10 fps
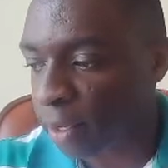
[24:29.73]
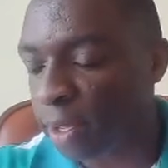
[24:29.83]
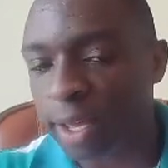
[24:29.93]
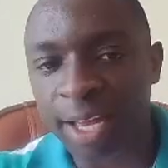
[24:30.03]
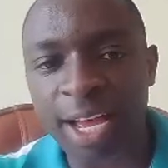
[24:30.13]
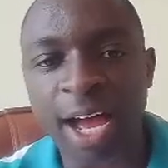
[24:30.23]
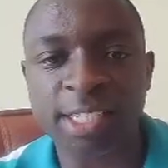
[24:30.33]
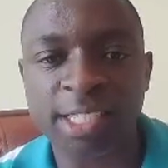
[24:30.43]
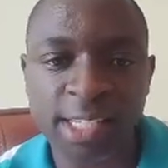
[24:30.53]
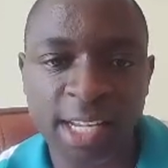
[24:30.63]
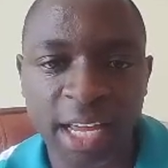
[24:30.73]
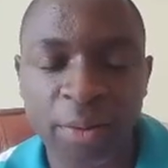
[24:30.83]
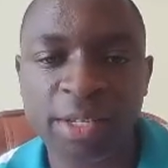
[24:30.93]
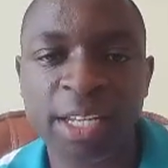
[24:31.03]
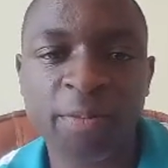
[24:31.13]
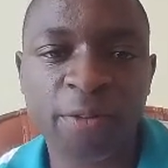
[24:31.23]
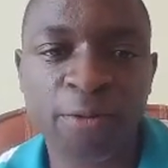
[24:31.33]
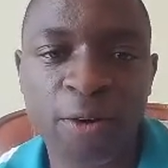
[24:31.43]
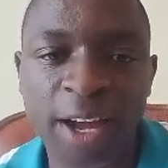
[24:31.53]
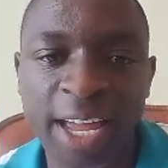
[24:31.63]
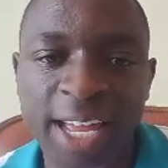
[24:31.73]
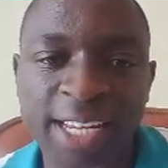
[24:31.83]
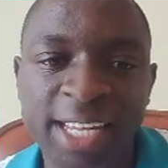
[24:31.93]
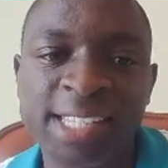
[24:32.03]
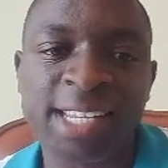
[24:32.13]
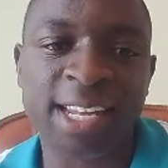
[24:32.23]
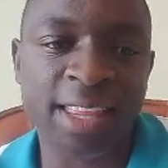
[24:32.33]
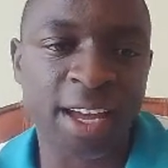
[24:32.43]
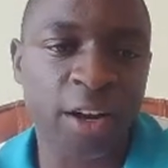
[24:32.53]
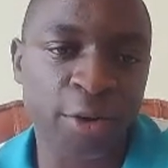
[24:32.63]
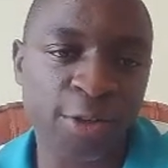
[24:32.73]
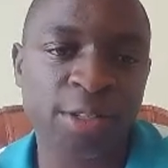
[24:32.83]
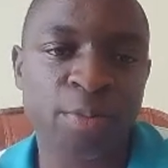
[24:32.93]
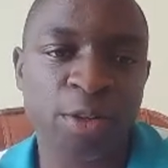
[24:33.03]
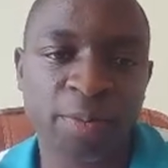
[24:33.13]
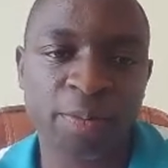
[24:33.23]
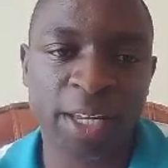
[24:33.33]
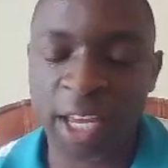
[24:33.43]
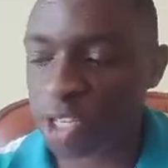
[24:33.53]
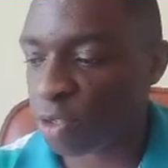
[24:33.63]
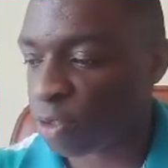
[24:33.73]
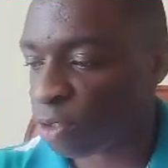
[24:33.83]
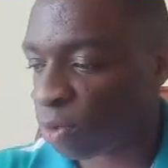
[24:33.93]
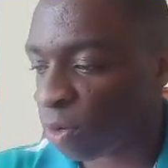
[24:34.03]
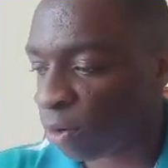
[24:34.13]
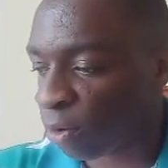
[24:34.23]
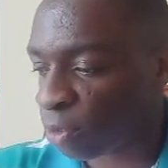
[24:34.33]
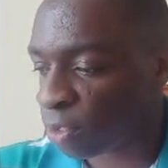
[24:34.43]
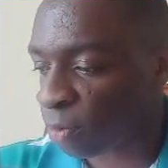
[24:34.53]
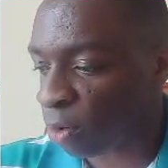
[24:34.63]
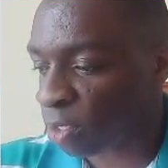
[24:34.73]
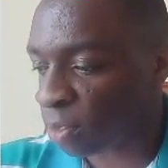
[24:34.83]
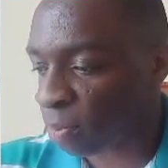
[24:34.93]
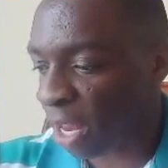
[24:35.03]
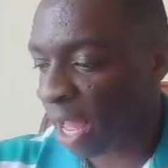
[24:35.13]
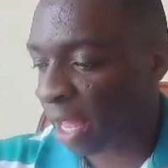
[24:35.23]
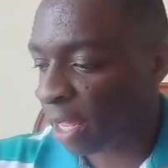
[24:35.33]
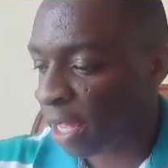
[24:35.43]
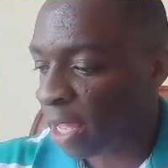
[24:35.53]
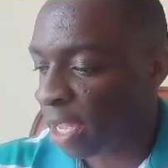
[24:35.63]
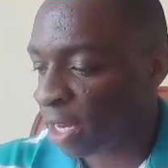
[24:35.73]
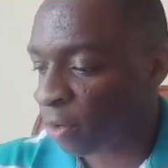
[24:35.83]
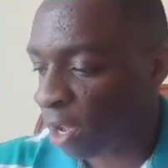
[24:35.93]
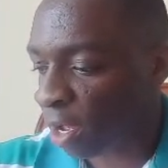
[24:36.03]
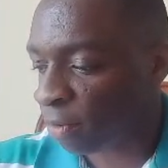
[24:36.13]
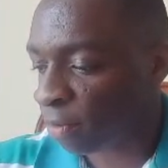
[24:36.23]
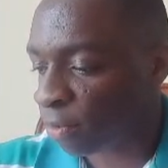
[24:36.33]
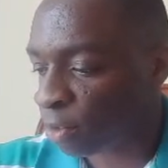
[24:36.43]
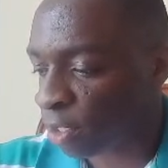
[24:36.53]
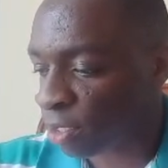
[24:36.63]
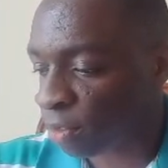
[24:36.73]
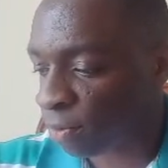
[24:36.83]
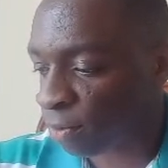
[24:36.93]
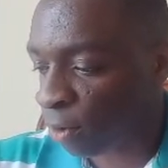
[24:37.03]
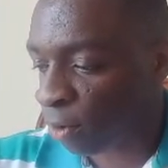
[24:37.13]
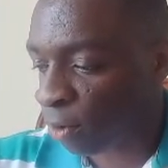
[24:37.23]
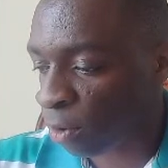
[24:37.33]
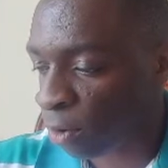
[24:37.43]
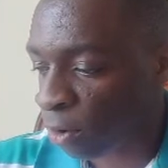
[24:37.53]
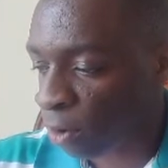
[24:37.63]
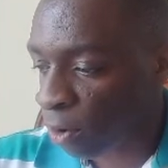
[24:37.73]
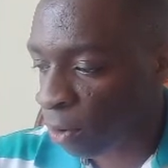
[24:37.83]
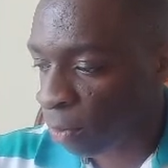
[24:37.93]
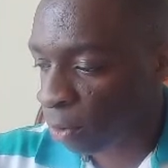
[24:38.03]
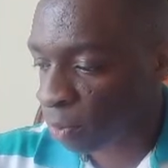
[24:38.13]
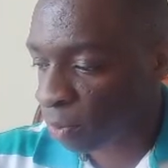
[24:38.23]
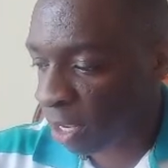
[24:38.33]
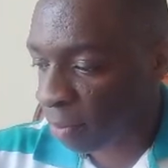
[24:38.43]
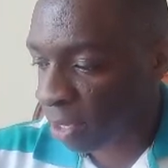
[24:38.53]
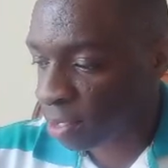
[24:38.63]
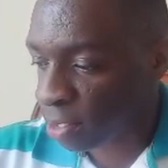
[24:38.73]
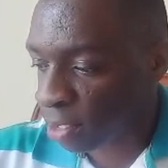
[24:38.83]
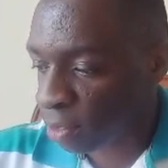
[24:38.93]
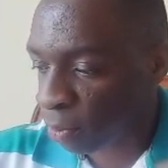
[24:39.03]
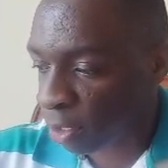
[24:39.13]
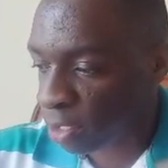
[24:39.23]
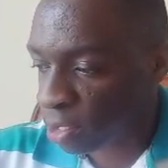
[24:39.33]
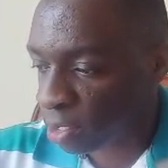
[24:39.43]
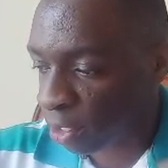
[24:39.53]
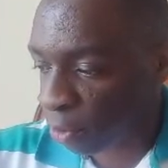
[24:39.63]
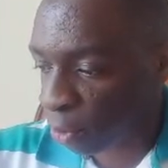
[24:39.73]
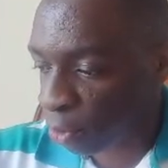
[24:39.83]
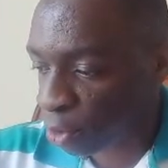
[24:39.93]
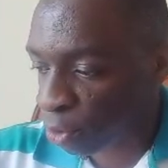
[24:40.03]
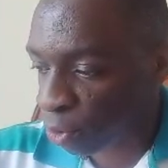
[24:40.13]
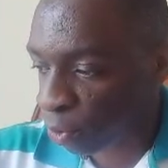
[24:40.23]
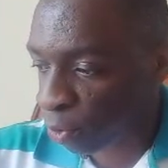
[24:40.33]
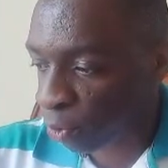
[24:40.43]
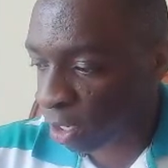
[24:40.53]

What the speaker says: And just like we did before, again, it's another cross multiplication. So you cross multiply and you have 24 multiplied by 6.023